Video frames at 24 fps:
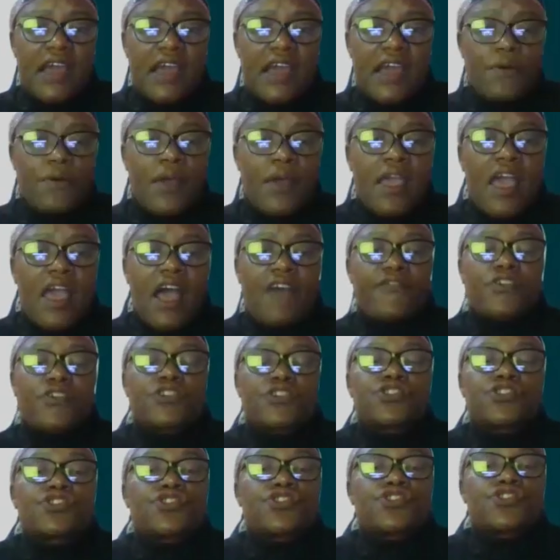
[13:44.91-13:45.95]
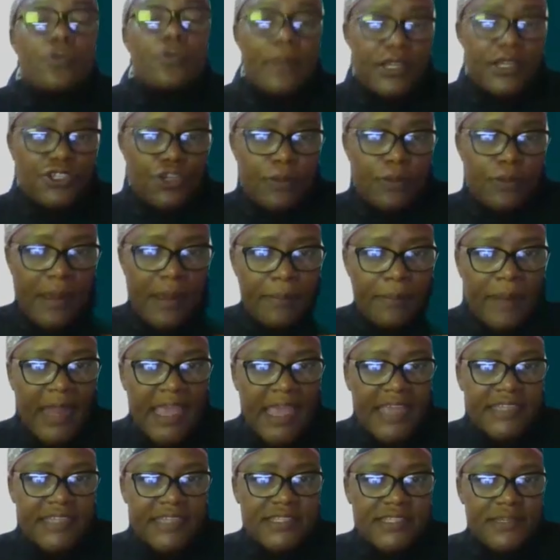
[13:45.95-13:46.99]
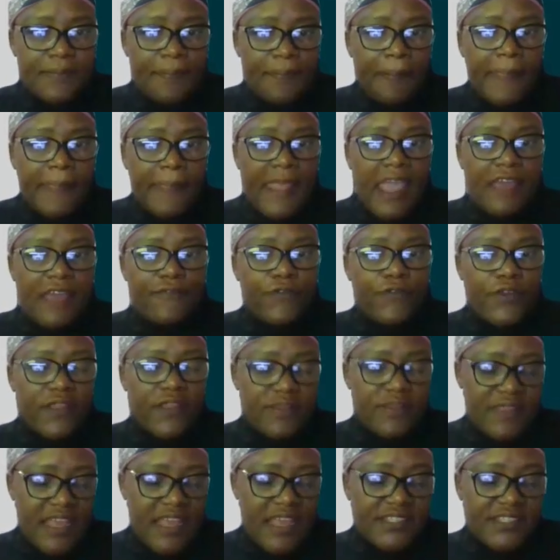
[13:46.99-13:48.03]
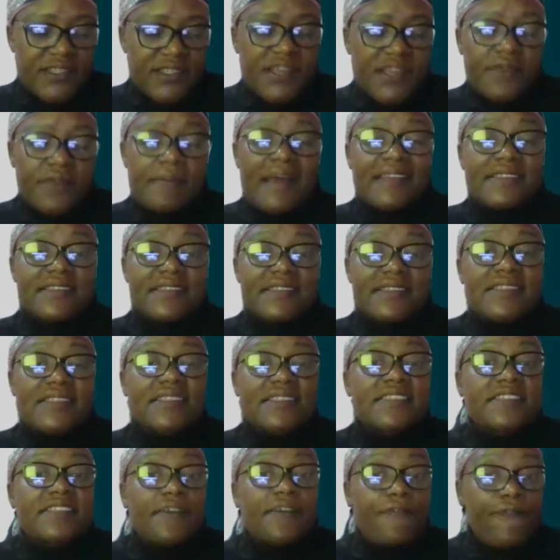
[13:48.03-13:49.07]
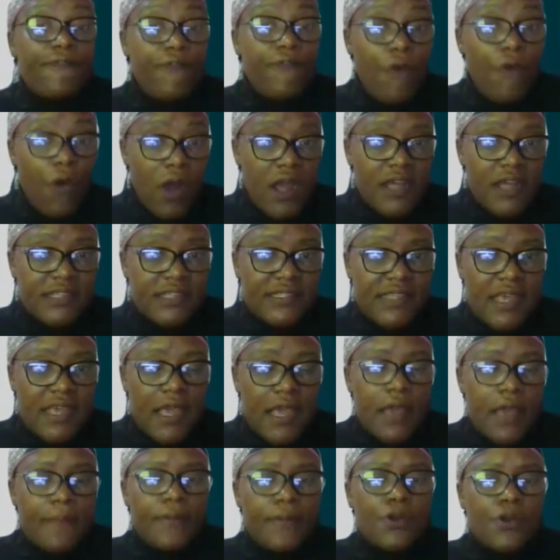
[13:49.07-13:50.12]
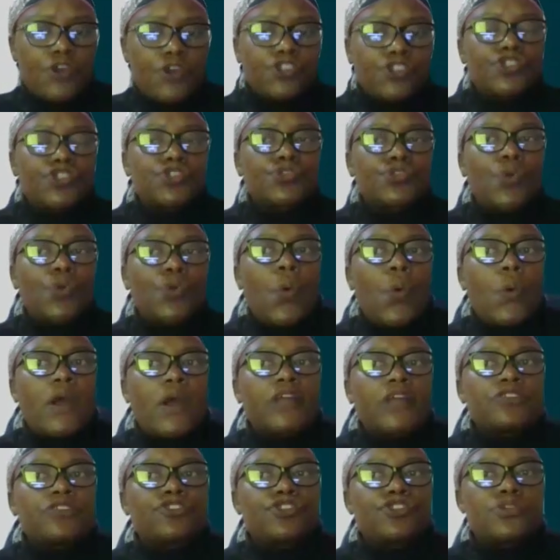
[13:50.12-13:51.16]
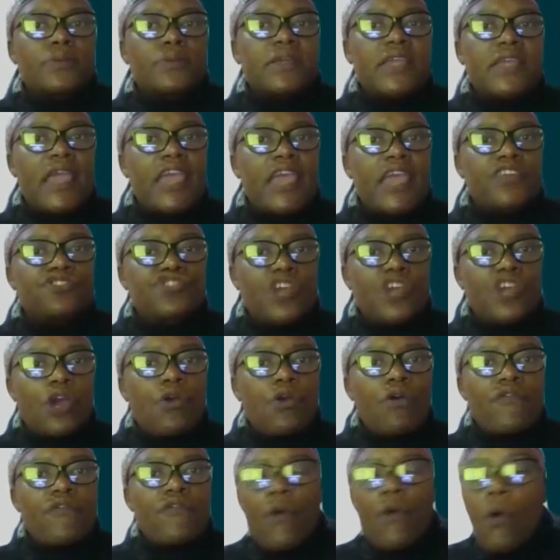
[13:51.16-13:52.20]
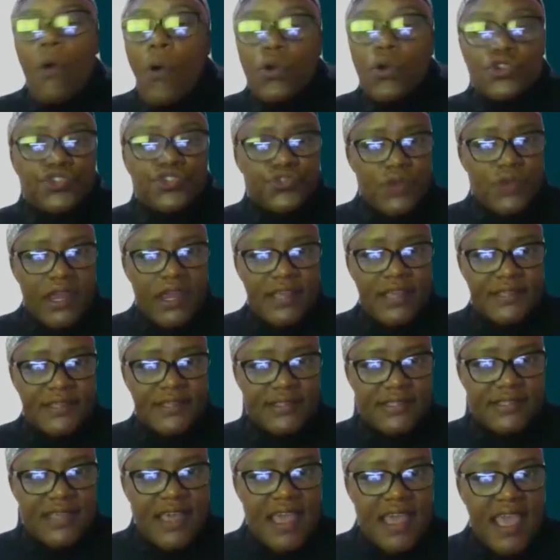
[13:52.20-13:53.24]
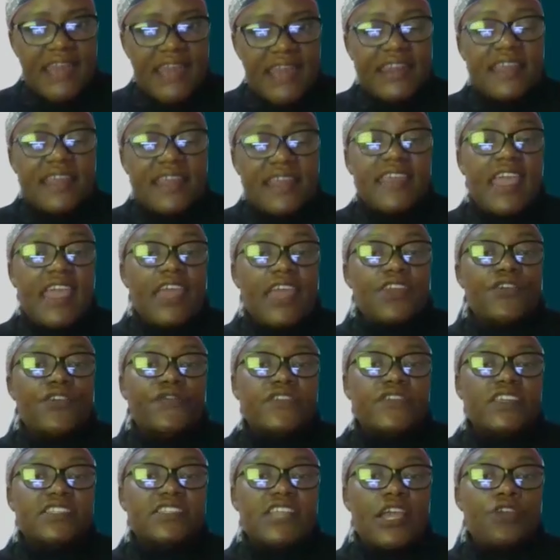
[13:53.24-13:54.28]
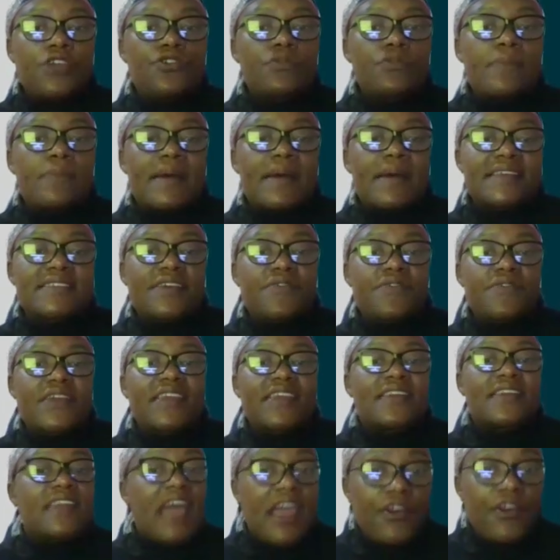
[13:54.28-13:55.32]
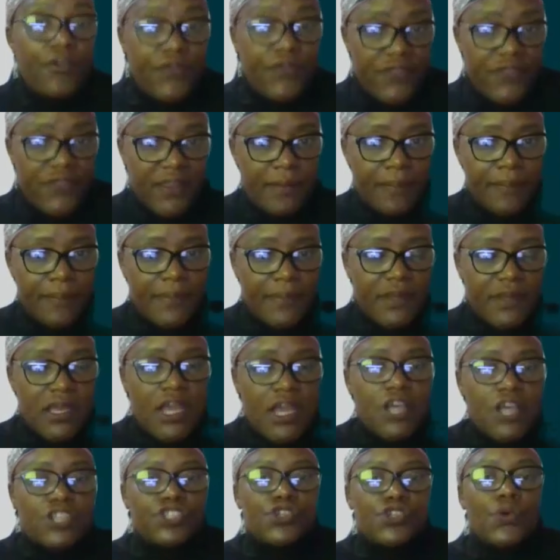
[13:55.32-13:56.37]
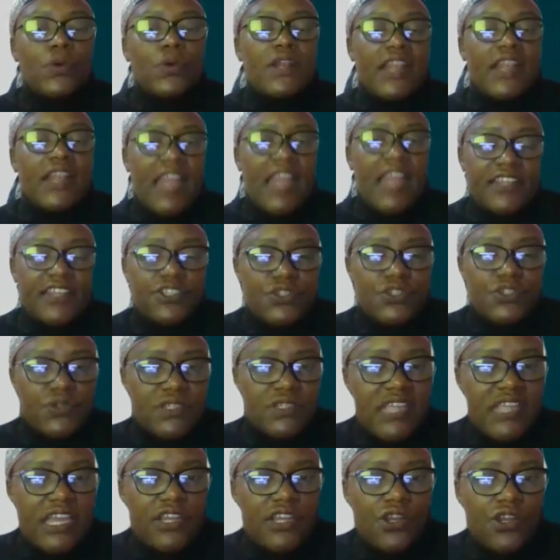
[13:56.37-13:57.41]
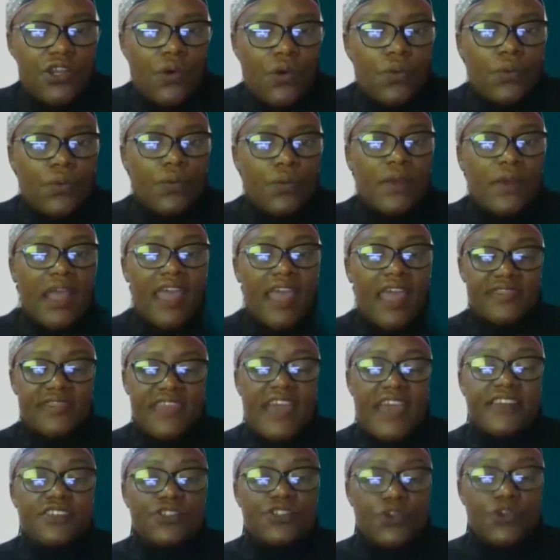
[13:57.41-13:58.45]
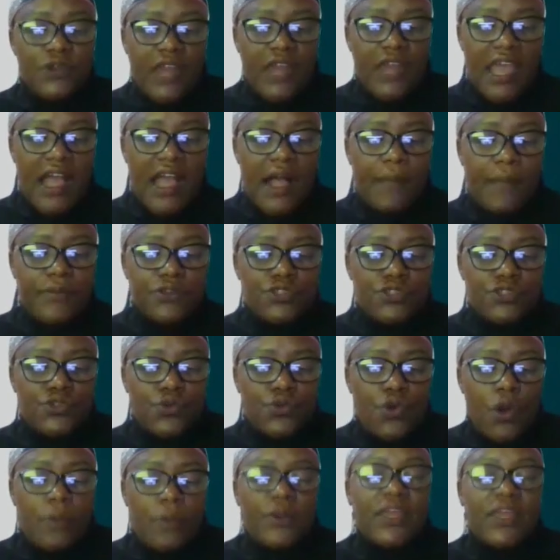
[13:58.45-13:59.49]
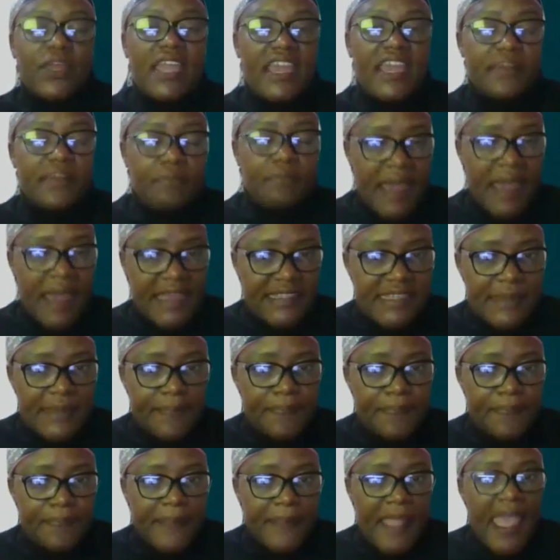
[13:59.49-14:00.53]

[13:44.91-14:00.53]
now, I've got so much on my plate. And for the next 3 months, this is the focus, because you don't want to be a jack of all trades. And at the end of the day, you're mastering none of them. So learn to say no, and that is going to help you to communicate better